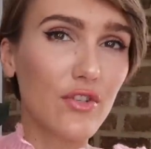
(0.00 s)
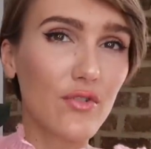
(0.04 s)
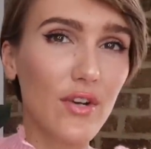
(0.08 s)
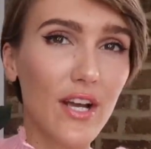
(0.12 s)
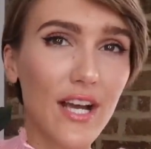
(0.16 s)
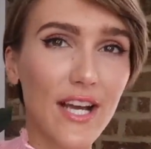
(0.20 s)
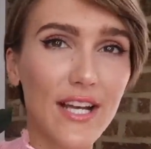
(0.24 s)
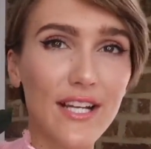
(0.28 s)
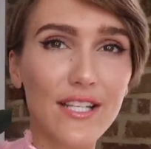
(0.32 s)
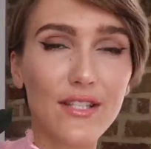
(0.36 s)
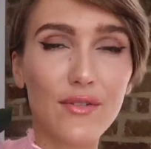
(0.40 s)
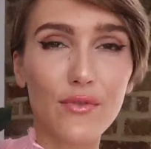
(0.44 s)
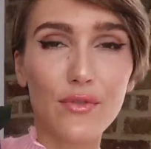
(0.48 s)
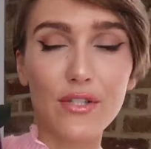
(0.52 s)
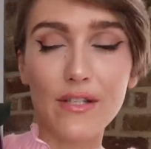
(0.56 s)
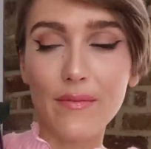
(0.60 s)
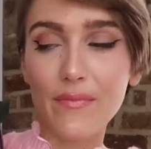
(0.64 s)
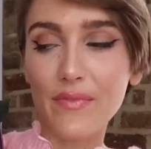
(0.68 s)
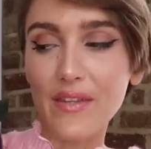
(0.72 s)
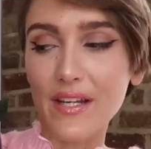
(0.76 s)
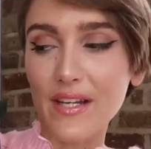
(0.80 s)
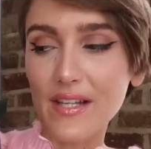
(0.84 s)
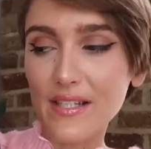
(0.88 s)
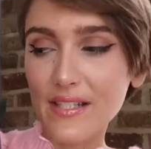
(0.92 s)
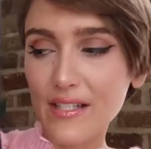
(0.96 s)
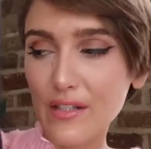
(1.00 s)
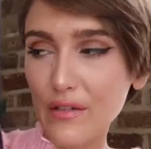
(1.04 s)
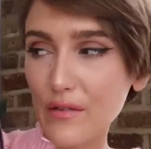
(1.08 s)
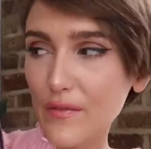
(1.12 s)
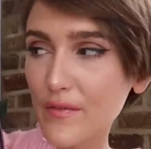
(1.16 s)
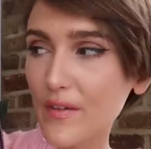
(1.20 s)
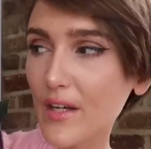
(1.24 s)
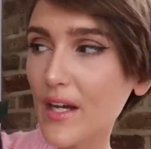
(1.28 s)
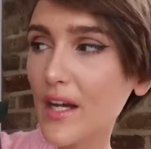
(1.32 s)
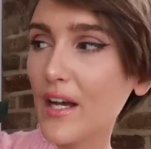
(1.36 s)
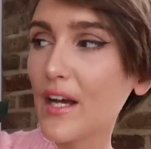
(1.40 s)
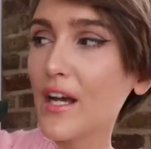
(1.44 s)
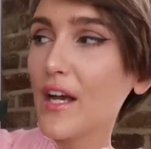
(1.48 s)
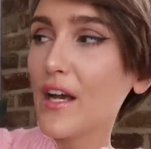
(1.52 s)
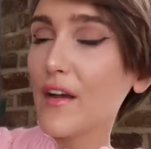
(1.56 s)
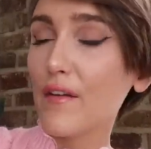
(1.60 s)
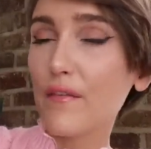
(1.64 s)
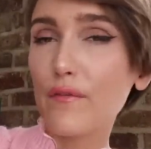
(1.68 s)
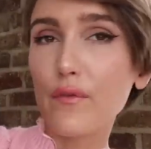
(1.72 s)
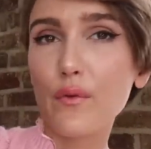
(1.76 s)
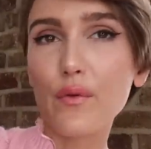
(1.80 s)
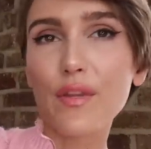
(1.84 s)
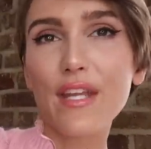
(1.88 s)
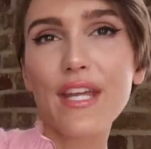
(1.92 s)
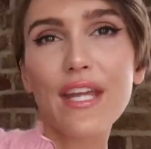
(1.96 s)
dress or something silver
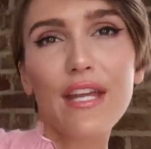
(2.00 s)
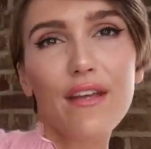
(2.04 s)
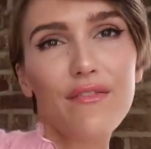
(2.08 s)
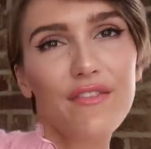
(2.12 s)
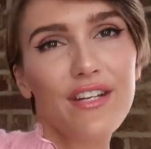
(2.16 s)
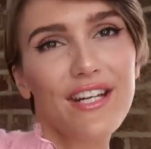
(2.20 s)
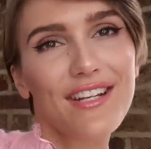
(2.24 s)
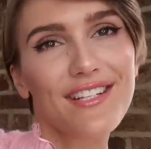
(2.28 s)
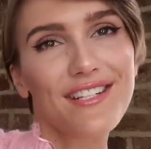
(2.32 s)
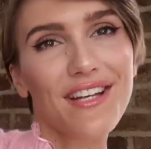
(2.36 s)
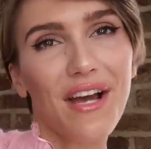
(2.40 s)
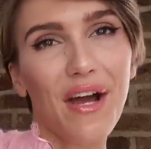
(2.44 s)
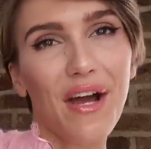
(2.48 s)
for the evening